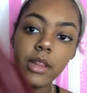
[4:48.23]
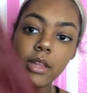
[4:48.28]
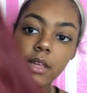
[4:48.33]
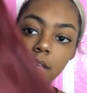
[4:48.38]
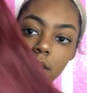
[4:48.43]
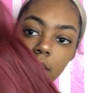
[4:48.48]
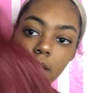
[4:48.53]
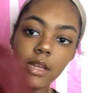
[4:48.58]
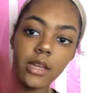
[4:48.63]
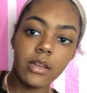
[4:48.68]

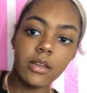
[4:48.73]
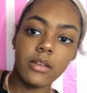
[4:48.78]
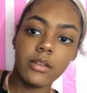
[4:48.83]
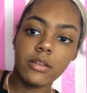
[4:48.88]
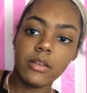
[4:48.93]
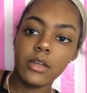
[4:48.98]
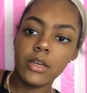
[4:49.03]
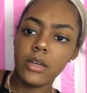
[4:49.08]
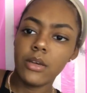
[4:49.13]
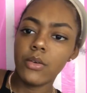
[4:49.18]
looking.
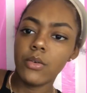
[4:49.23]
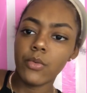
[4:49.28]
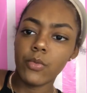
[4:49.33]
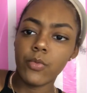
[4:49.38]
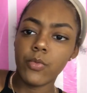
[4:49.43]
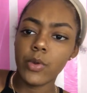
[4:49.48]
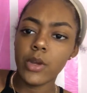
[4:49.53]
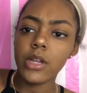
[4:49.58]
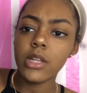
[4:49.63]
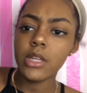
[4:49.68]

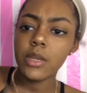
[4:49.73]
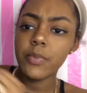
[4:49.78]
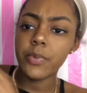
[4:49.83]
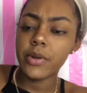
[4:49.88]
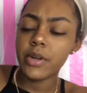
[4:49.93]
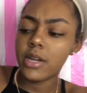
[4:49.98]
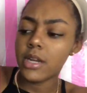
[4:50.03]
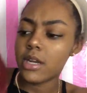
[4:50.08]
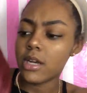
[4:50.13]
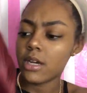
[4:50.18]
Really
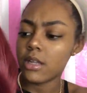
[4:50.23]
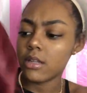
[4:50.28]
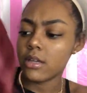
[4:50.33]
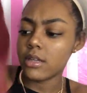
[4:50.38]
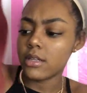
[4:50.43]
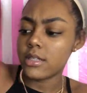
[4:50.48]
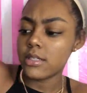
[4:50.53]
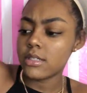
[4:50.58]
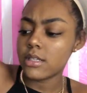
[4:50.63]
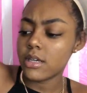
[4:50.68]
pretty color.
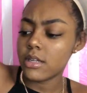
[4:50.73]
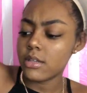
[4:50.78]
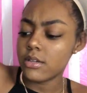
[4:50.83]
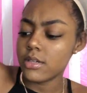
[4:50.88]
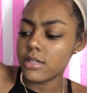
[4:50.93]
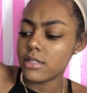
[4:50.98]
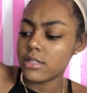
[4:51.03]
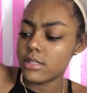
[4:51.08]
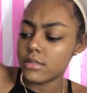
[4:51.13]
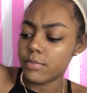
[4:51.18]
This color
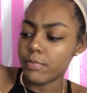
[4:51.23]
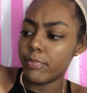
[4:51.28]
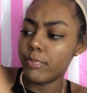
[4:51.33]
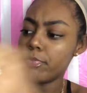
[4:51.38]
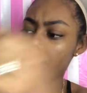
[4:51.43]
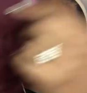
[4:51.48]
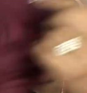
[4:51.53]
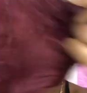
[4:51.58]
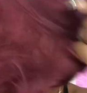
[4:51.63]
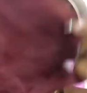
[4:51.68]
is
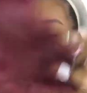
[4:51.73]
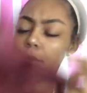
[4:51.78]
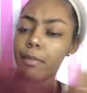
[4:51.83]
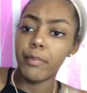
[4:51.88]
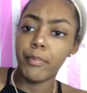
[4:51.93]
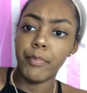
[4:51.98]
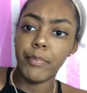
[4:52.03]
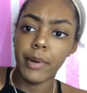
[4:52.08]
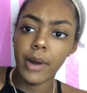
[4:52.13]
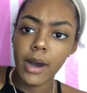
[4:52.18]
the
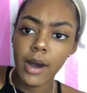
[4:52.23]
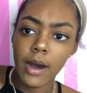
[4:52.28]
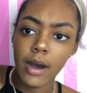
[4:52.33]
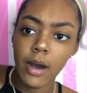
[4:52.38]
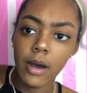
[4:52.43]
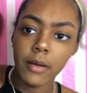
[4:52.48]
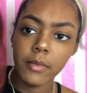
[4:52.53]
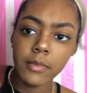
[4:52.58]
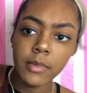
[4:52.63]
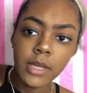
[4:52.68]

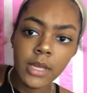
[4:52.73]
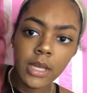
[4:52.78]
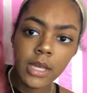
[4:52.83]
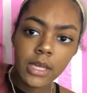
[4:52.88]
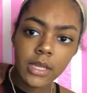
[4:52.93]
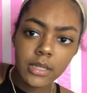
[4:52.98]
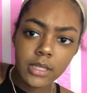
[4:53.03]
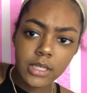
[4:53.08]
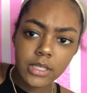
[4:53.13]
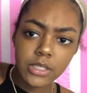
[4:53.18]
bomb.
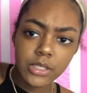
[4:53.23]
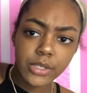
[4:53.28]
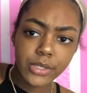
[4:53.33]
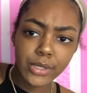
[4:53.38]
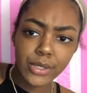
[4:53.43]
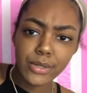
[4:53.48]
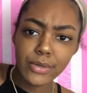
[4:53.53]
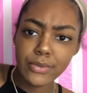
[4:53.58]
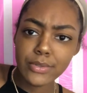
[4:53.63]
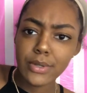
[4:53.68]
These
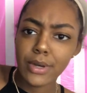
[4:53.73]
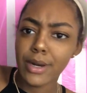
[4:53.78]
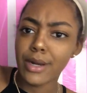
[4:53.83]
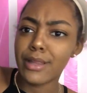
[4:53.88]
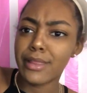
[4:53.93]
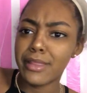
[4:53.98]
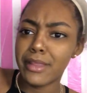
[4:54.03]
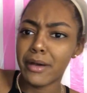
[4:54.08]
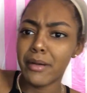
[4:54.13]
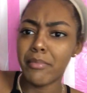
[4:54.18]
curls are
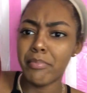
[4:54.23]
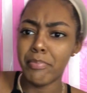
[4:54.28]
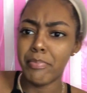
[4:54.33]
the